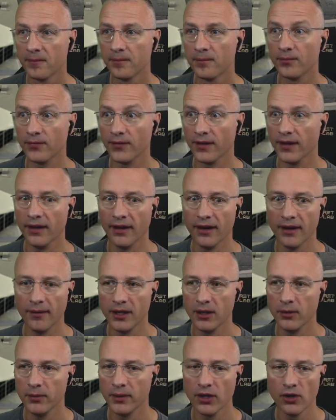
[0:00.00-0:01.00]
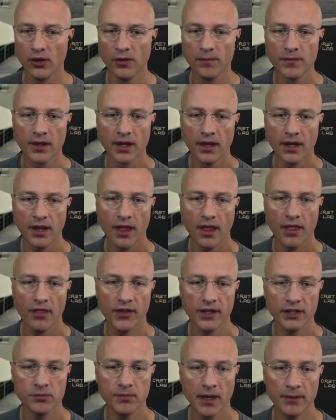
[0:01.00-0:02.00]
Yeah, here we go.
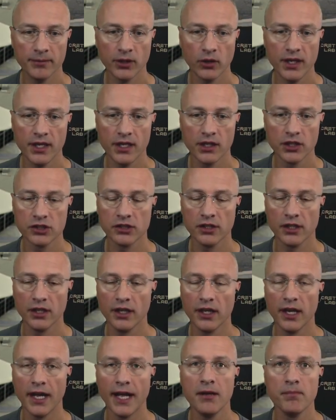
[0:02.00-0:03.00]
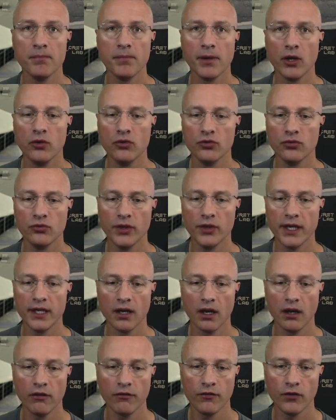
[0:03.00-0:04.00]
This map down here is the inbound
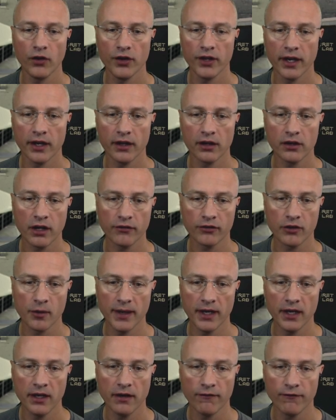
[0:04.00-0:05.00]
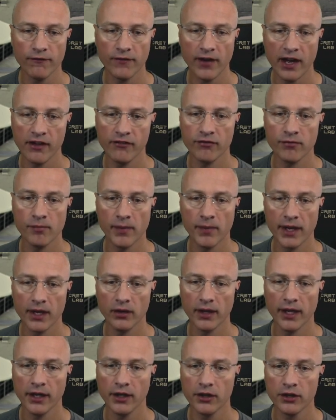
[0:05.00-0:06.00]
radar for the aircraft coming in at
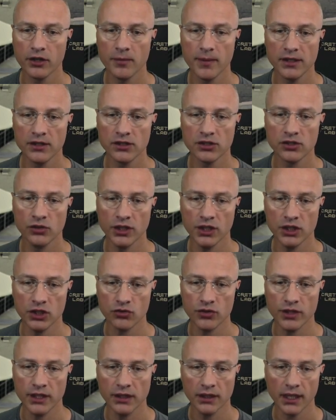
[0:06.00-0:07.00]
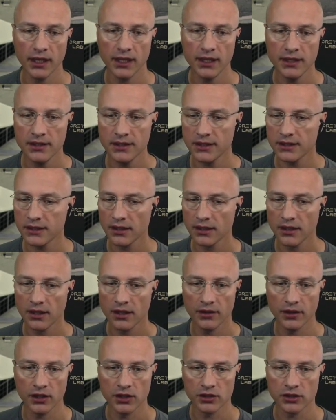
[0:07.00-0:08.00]
5-mile increments on these green lines.
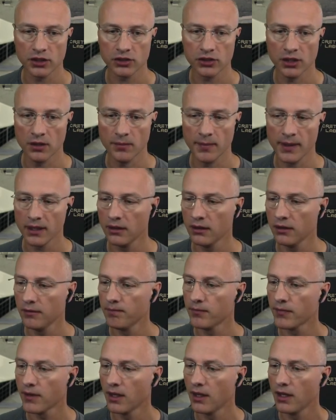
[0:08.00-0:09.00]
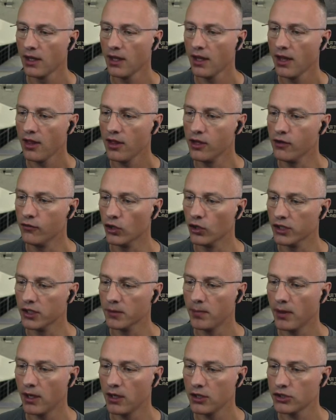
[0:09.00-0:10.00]
There's us in the middle. You've got
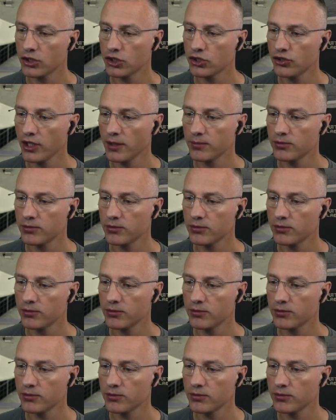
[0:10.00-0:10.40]
departure strips.